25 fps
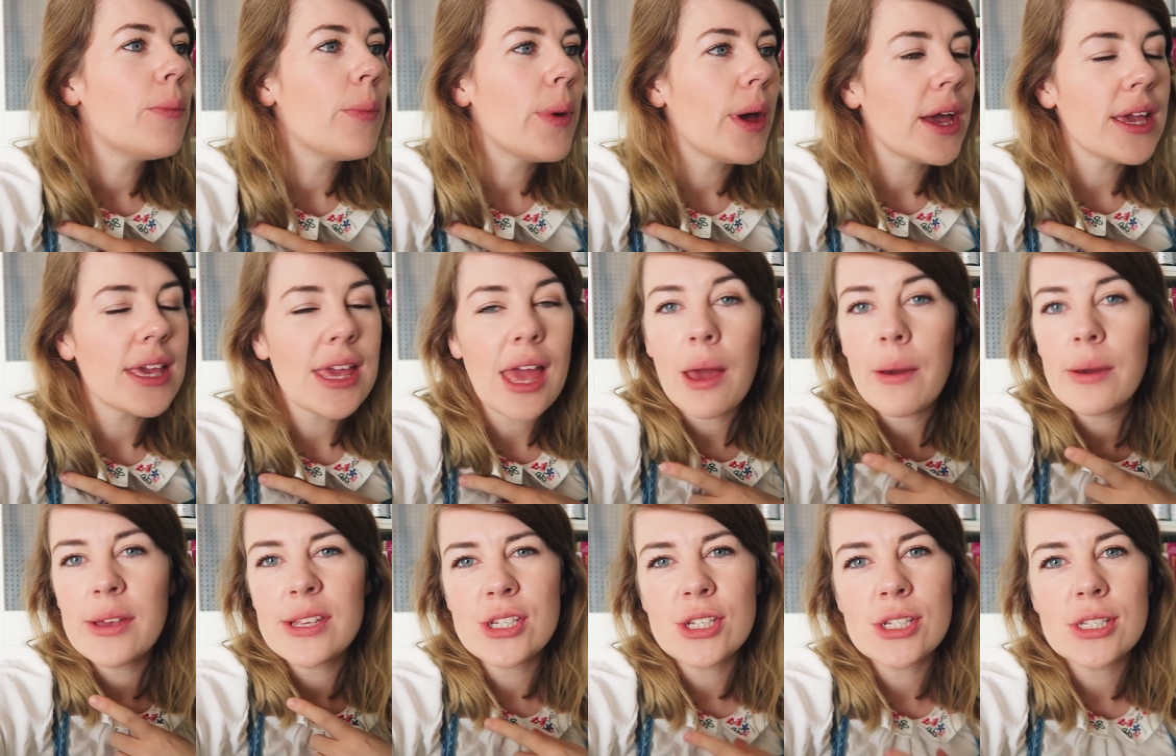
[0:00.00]
But
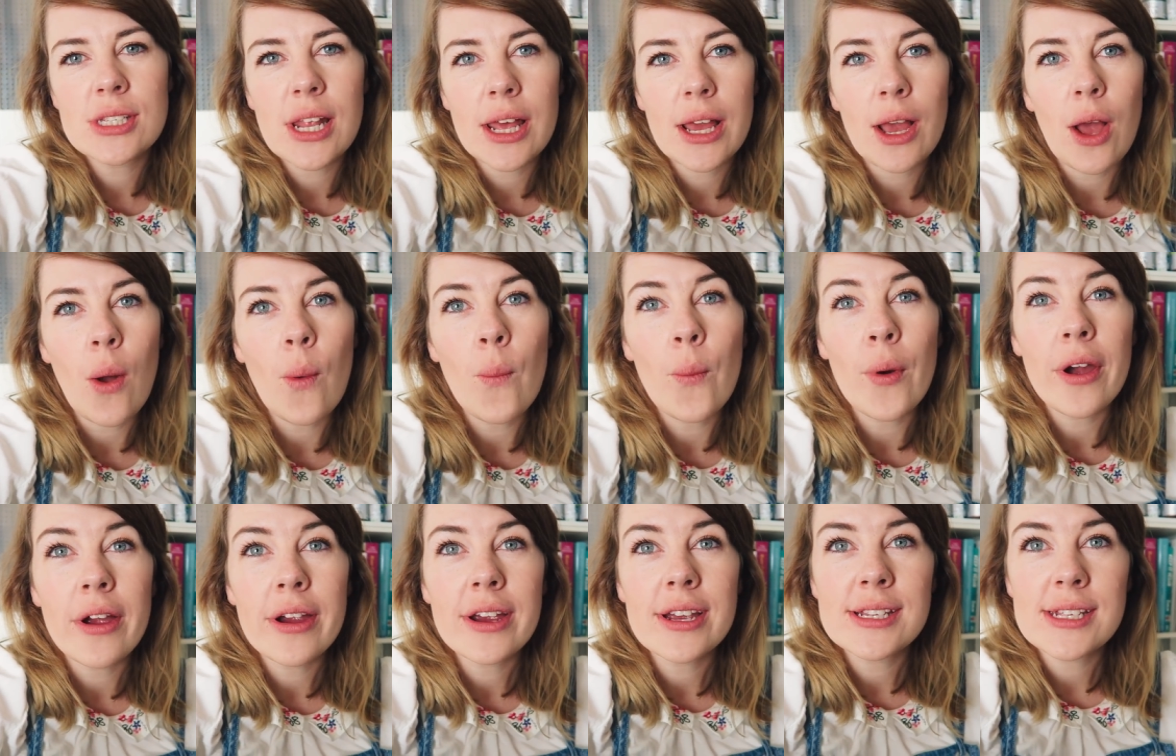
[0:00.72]
yeah, it's just like a
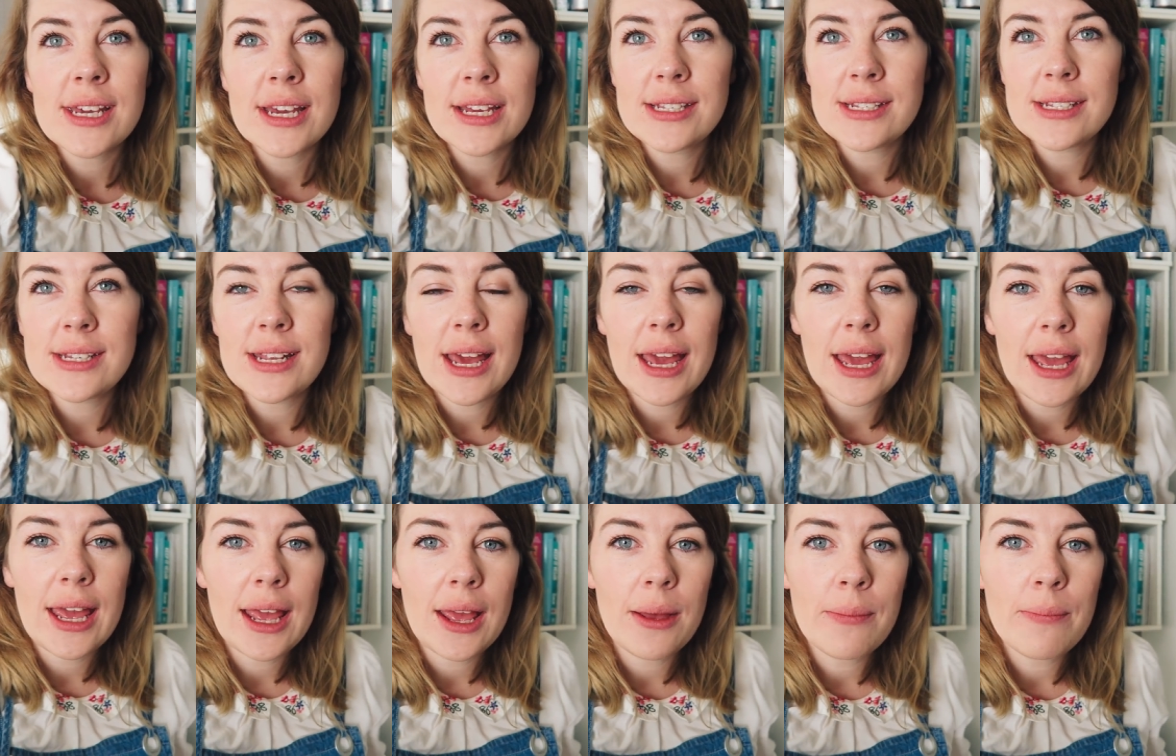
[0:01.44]
work day
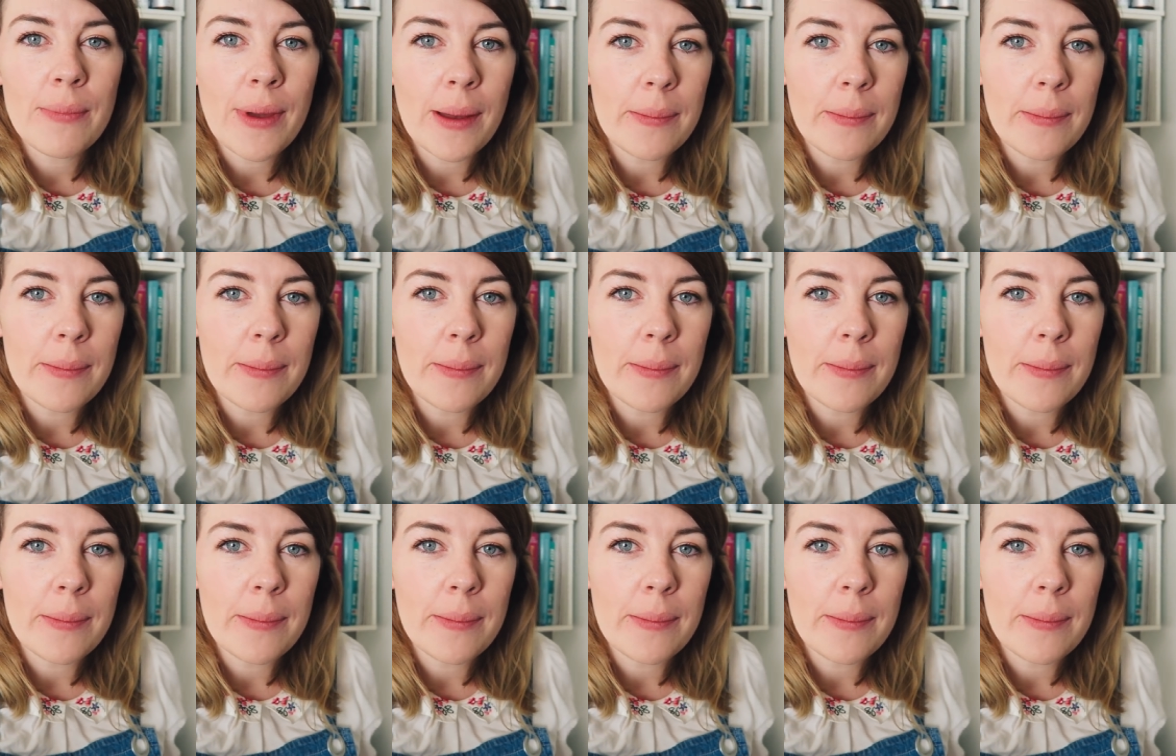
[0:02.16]
today.